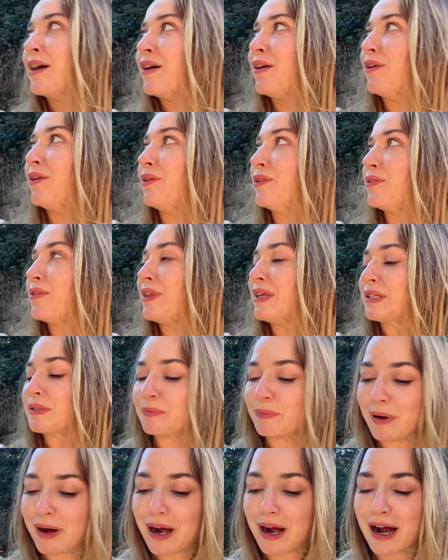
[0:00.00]
All these
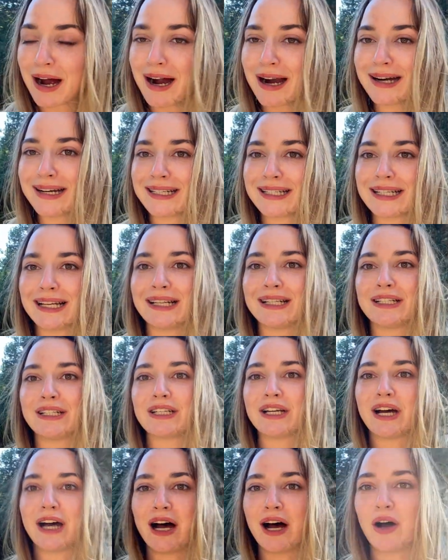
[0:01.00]
parts and
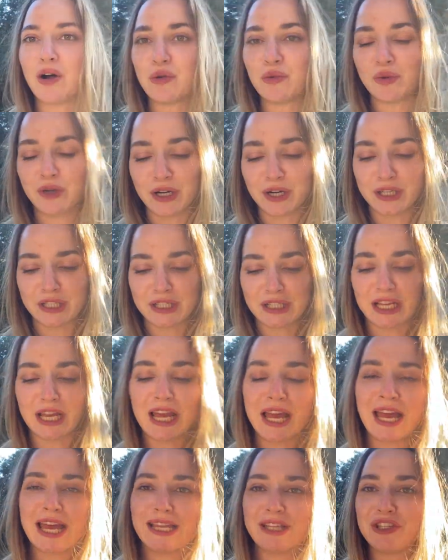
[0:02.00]
towers
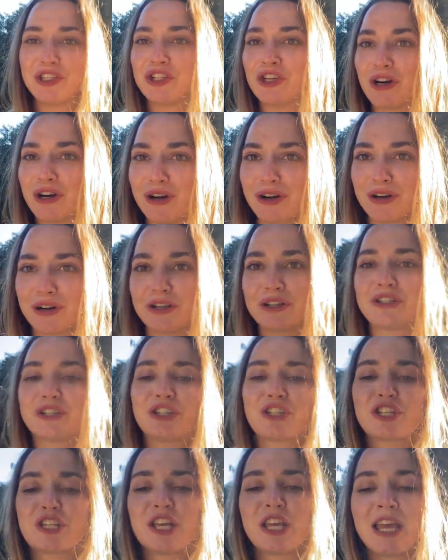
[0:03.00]
and
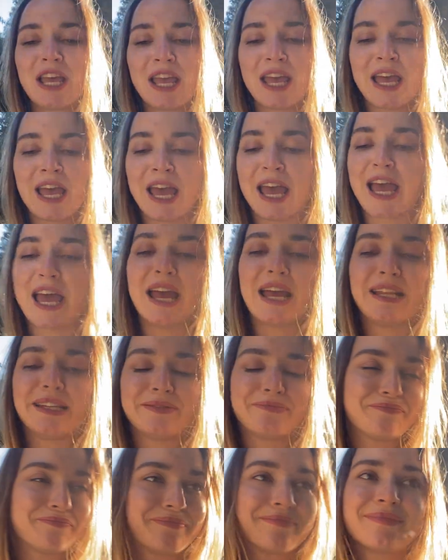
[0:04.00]
churches and
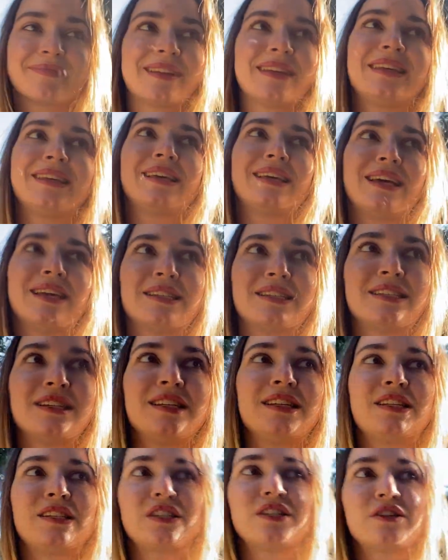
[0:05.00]
yes,
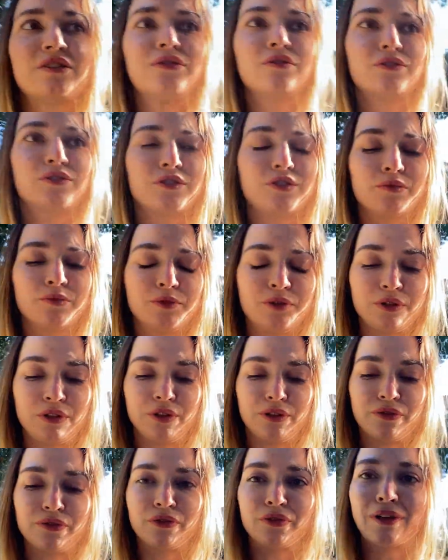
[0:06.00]
it's so, so
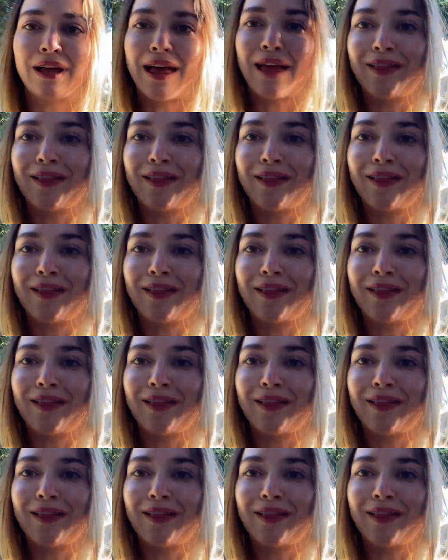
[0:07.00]
beautiful.